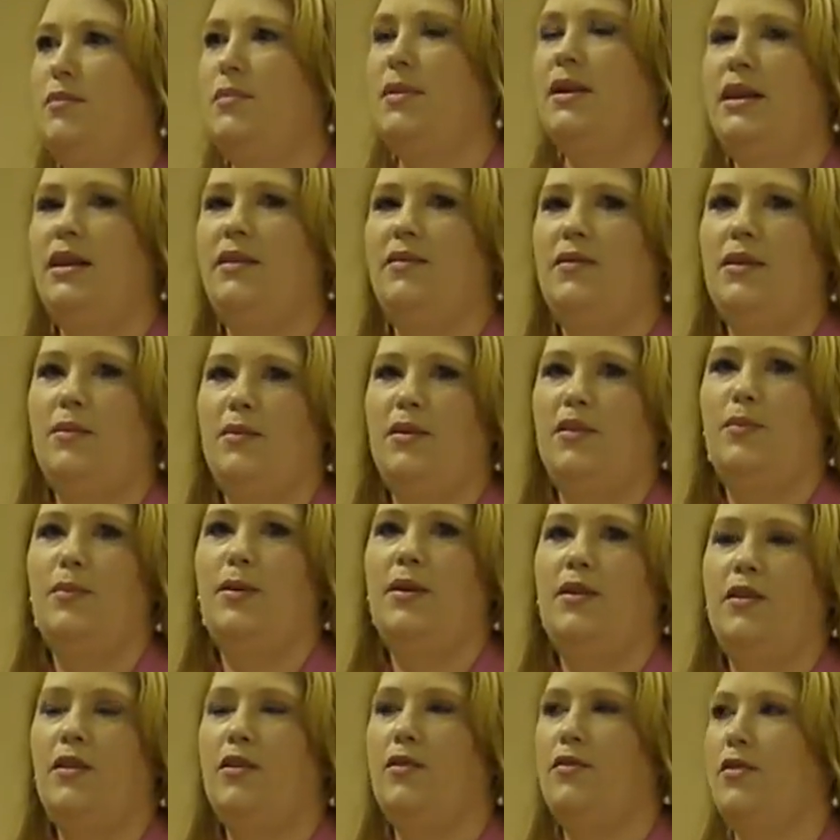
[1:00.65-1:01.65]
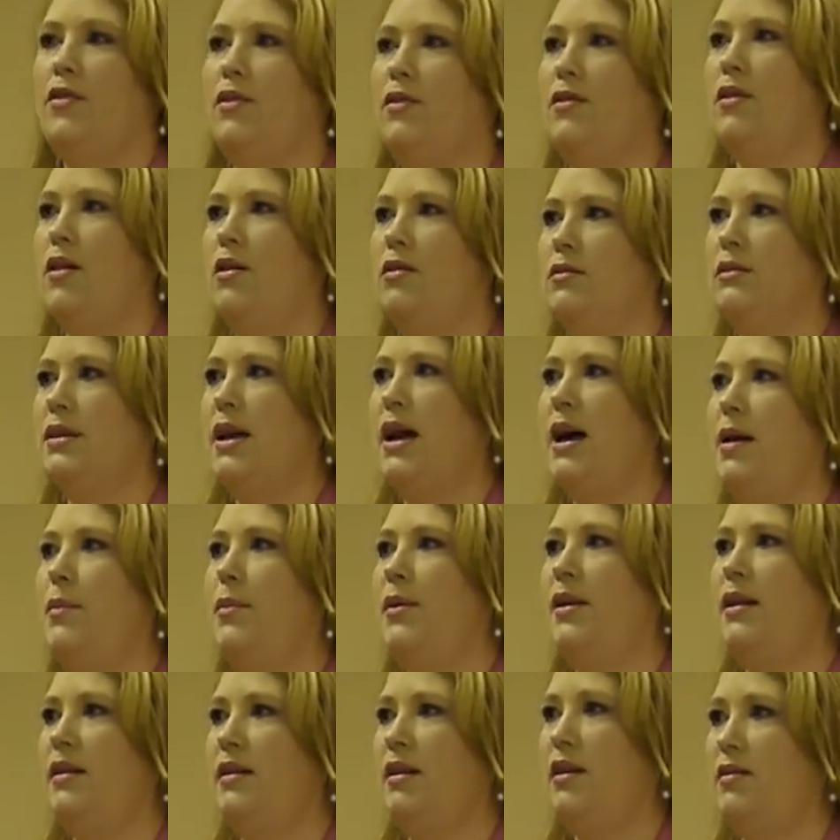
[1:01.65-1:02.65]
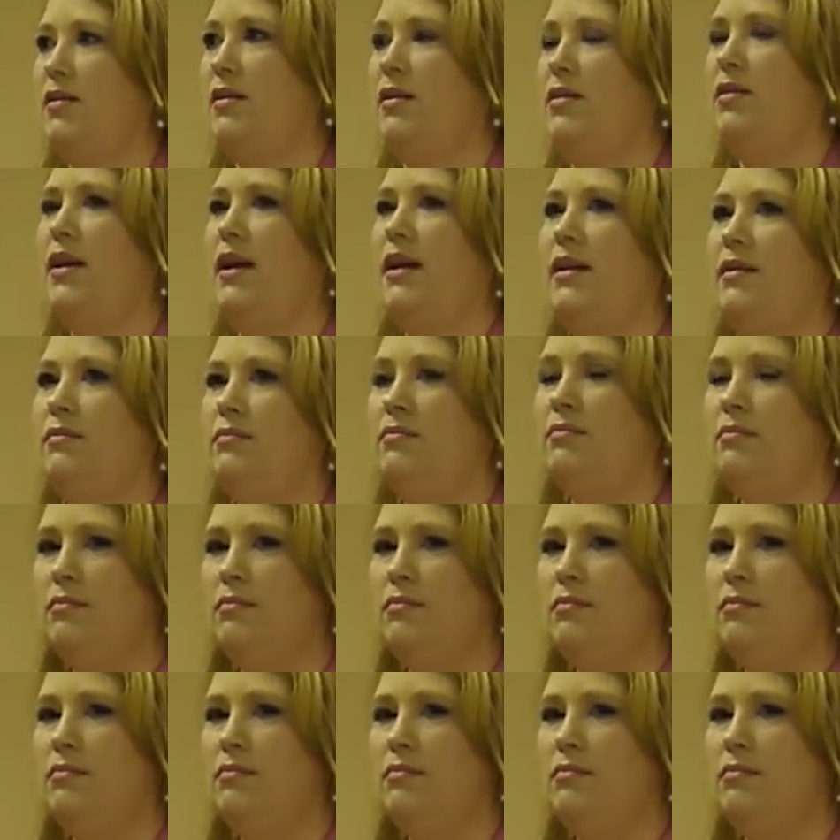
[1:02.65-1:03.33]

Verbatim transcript: Many of them have been there for a long time. I know that they